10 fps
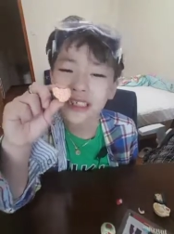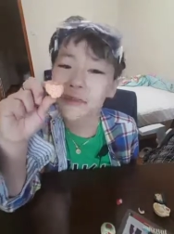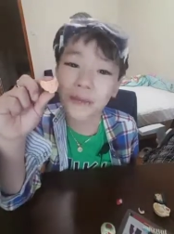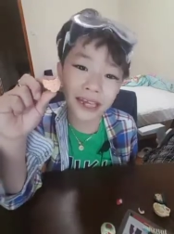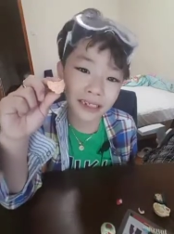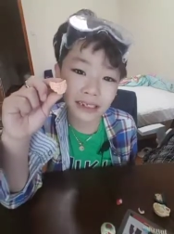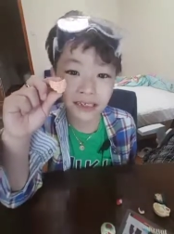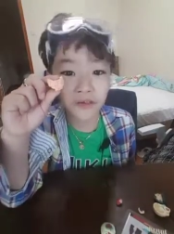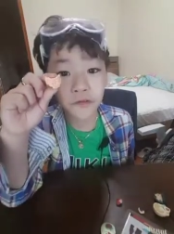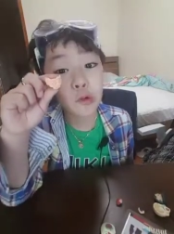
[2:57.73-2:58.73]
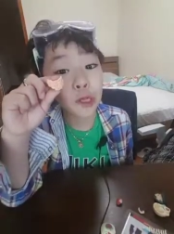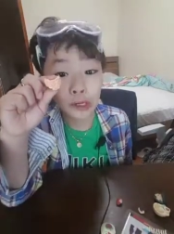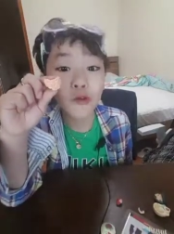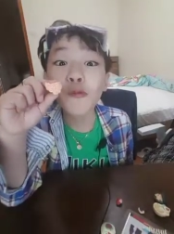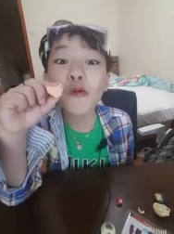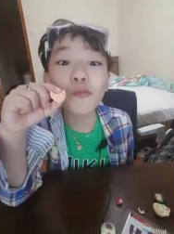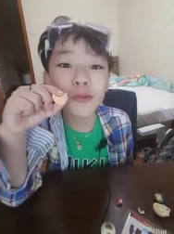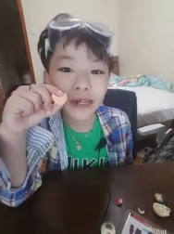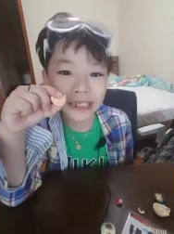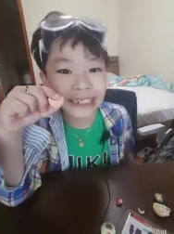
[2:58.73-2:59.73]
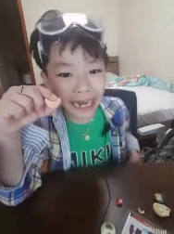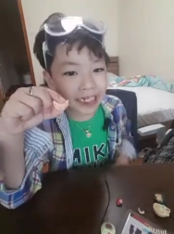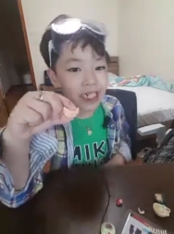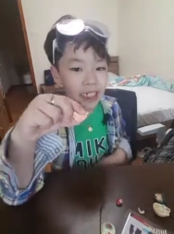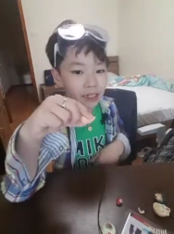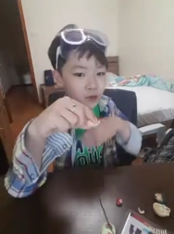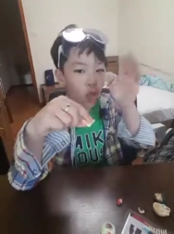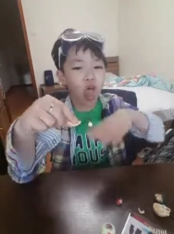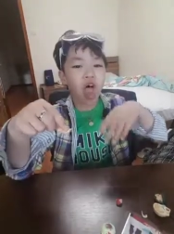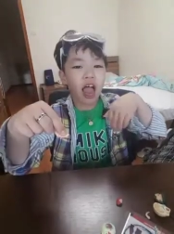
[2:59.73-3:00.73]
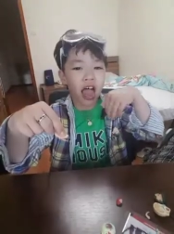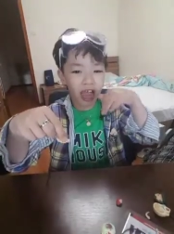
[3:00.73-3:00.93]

makes the food into poop. Yuck! Blech.